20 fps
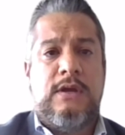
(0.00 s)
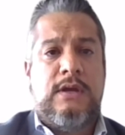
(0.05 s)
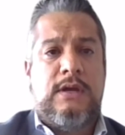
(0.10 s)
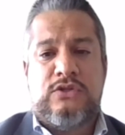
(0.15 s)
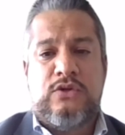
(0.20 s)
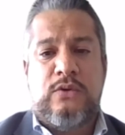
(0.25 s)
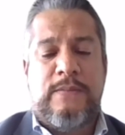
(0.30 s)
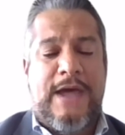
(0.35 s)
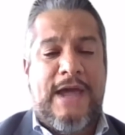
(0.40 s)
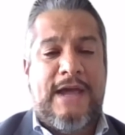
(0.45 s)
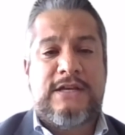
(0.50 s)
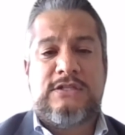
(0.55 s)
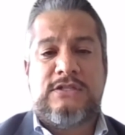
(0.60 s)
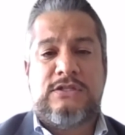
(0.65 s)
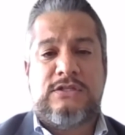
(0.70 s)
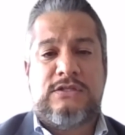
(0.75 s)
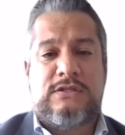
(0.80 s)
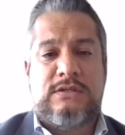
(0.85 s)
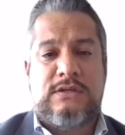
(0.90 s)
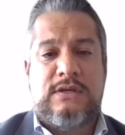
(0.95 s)
So
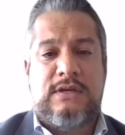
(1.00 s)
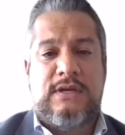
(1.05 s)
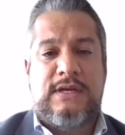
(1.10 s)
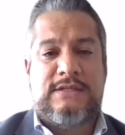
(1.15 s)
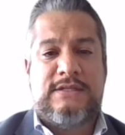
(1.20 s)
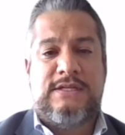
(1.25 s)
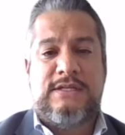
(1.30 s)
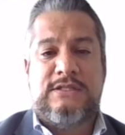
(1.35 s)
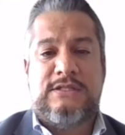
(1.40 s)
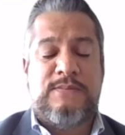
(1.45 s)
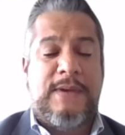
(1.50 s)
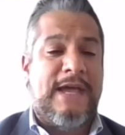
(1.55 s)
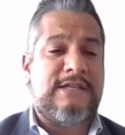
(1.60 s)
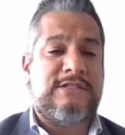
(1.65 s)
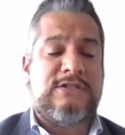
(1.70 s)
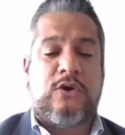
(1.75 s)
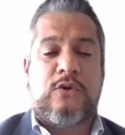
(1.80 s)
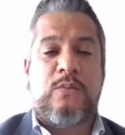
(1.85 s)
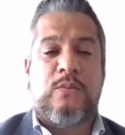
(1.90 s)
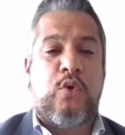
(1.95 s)
banks, since
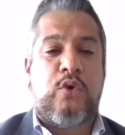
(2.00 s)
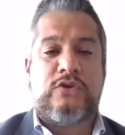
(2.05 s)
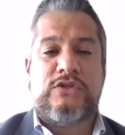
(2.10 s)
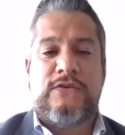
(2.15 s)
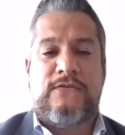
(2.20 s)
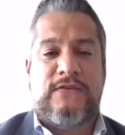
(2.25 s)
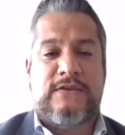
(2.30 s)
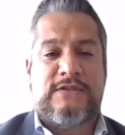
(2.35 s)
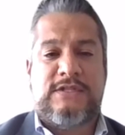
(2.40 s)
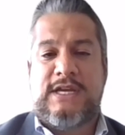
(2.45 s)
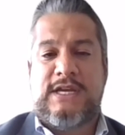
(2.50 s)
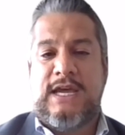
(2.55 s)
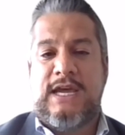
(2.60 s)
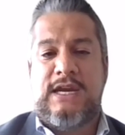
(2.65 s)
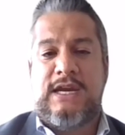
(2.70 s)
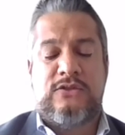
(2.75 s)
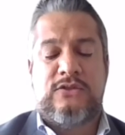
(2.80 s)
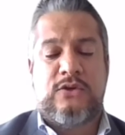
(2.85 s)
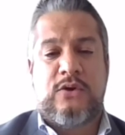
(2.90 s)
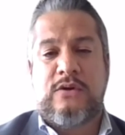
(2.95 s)
banks are more
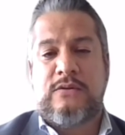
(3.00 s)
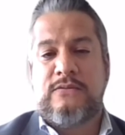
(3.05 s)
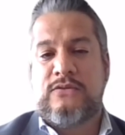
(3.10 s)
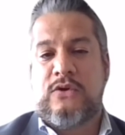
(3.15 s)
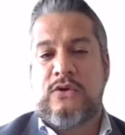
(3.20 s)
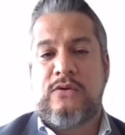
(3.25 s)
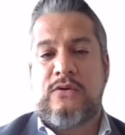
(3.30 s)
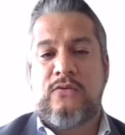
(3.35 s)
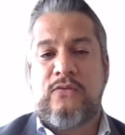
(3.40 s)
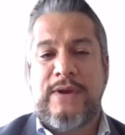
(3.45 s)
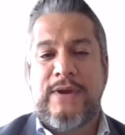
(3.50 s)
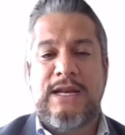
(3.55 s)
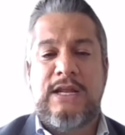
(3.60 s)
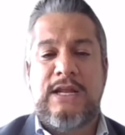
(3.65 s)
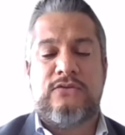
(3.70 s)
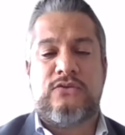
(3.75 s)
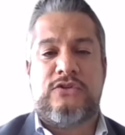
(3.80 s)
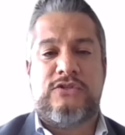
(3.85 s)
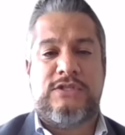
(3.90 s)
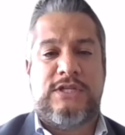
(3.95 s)
sophisticated, they're really
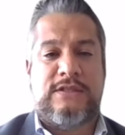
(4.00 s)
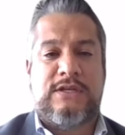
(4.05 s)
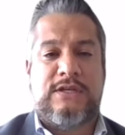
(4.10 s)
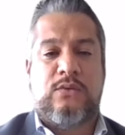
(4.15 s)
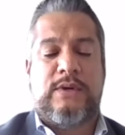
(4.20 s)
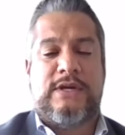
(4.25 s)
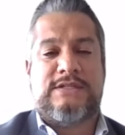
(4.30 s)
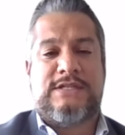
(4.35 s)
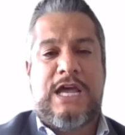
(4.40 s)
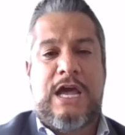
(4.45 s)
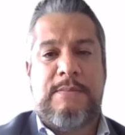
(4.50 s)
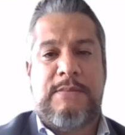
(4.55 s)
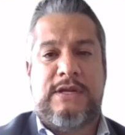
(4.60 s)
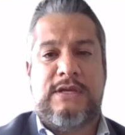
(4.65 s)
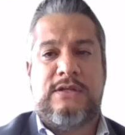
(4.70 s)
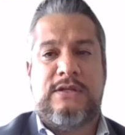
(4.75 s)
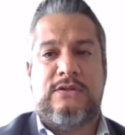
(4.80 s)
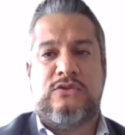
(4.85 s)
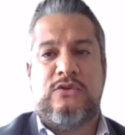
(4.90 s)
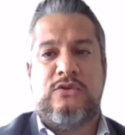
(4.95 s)
understanding what is
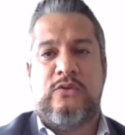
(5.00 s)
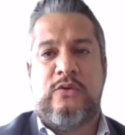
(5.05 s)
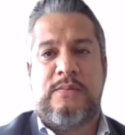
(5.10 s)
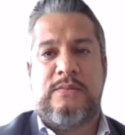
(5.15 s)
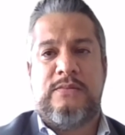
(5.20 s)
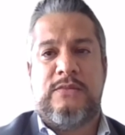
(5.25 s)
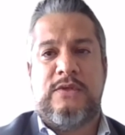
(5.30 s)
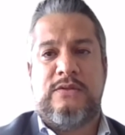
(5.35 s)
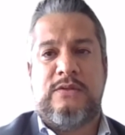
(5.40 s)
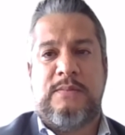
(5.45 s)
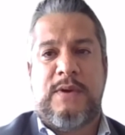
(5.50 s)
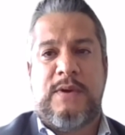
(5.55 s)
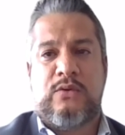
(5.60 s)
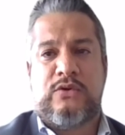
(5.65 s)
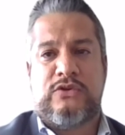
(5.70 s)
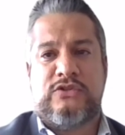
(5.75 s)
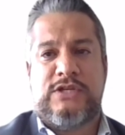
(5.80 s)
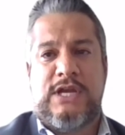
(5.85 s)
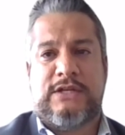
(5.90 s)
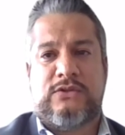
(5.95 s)
happening into the
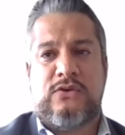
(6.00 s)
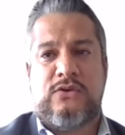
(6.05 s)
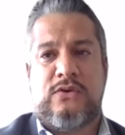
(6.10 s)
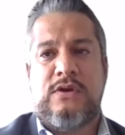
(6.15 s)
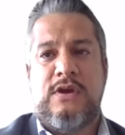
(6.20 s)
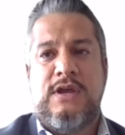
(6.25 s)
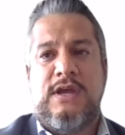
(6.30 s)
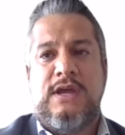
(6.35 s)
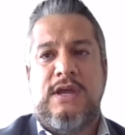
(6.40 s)
power sector,